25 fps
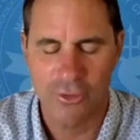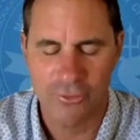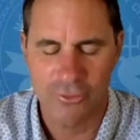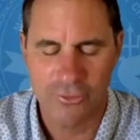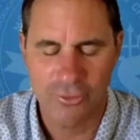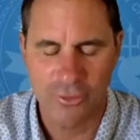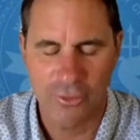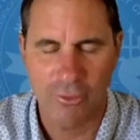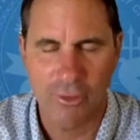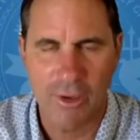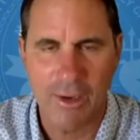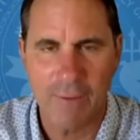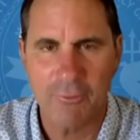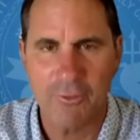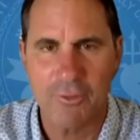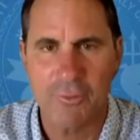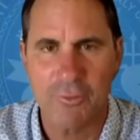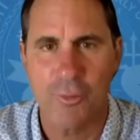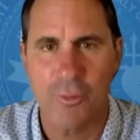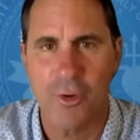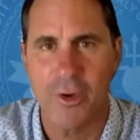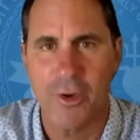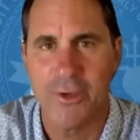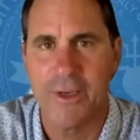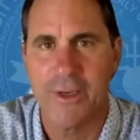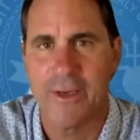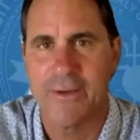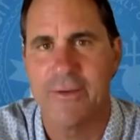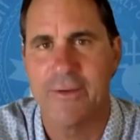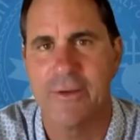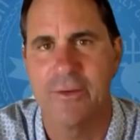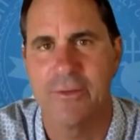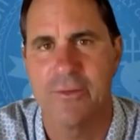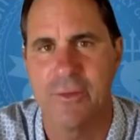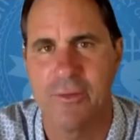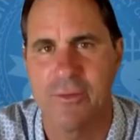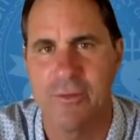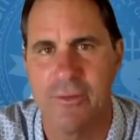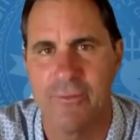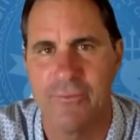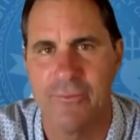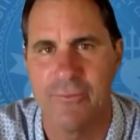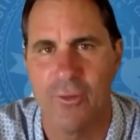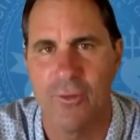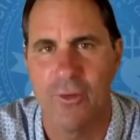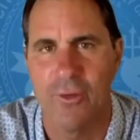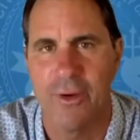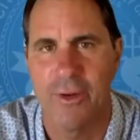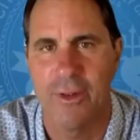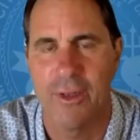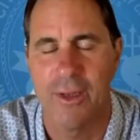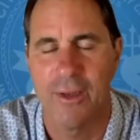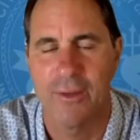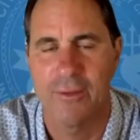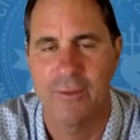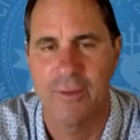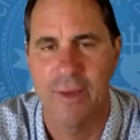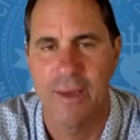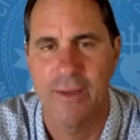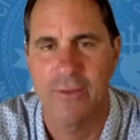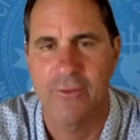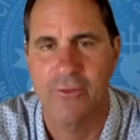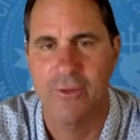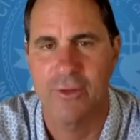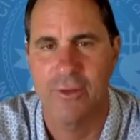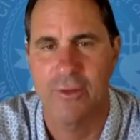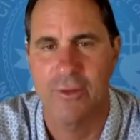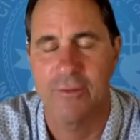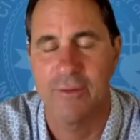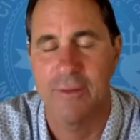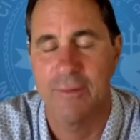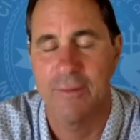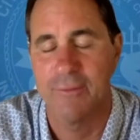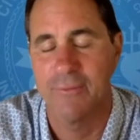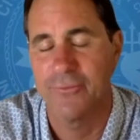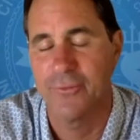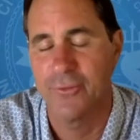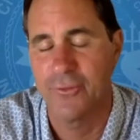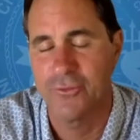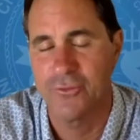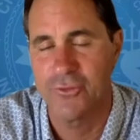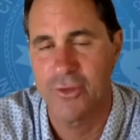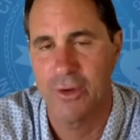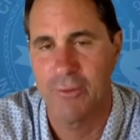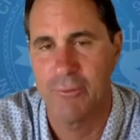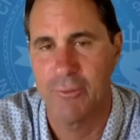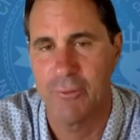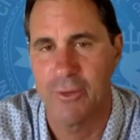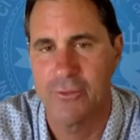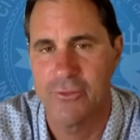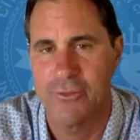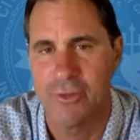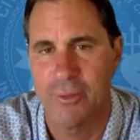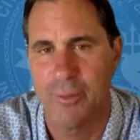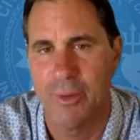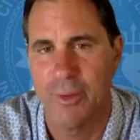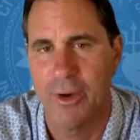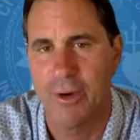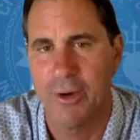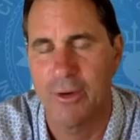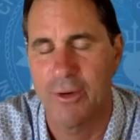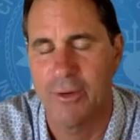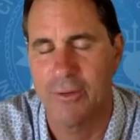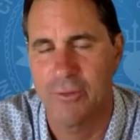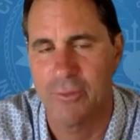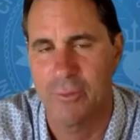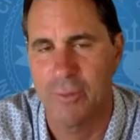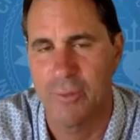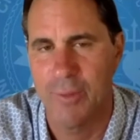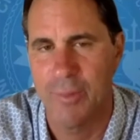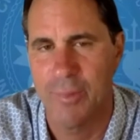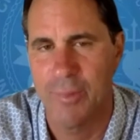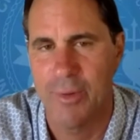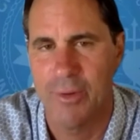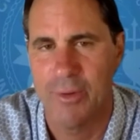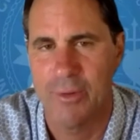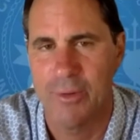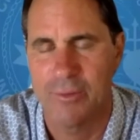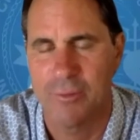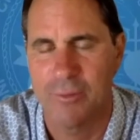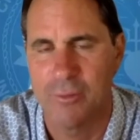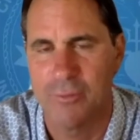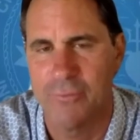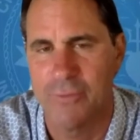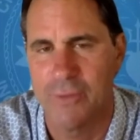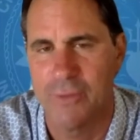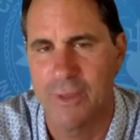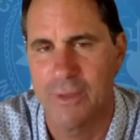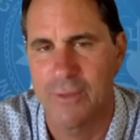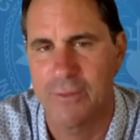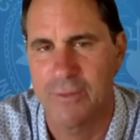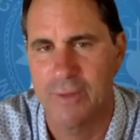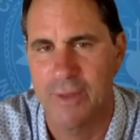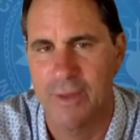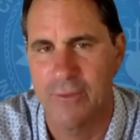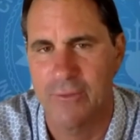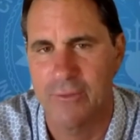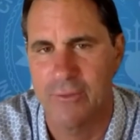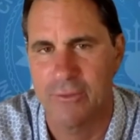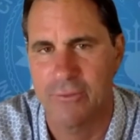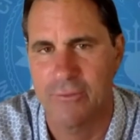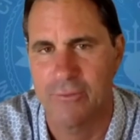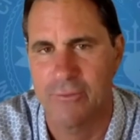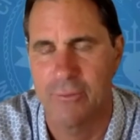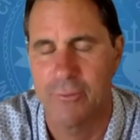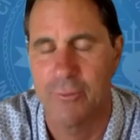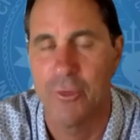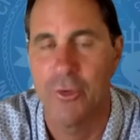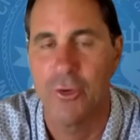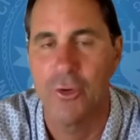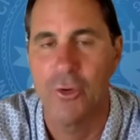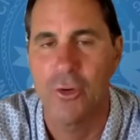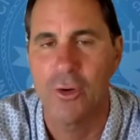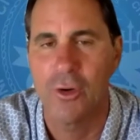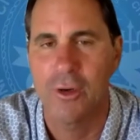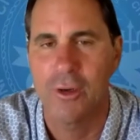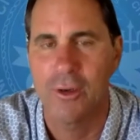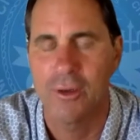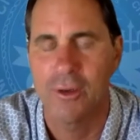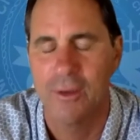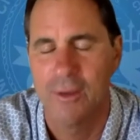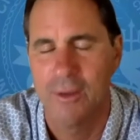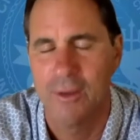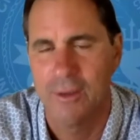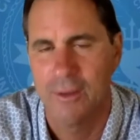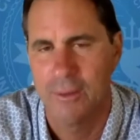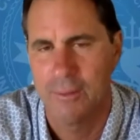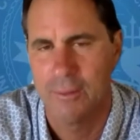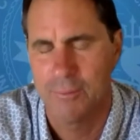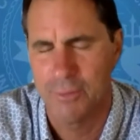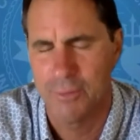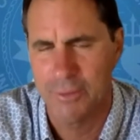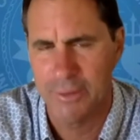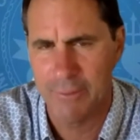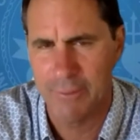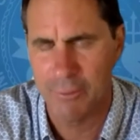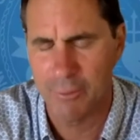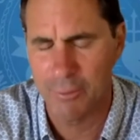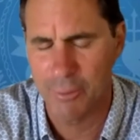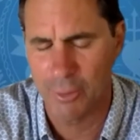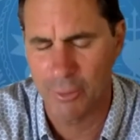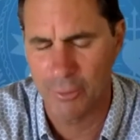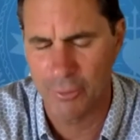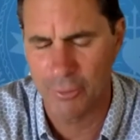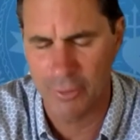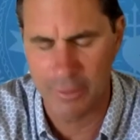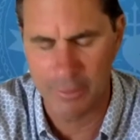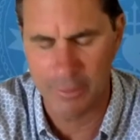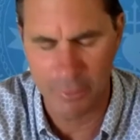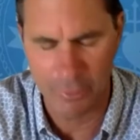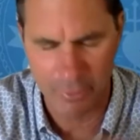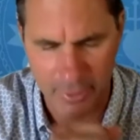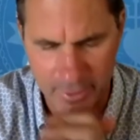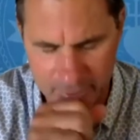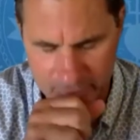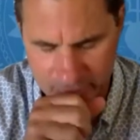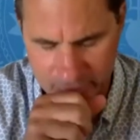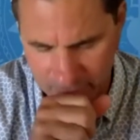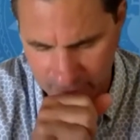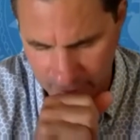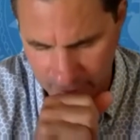So I was born in 1964 in Los Angeles. I'm a first generation American. So my parents moved to Los Angeles from New York, but they were both immigrants.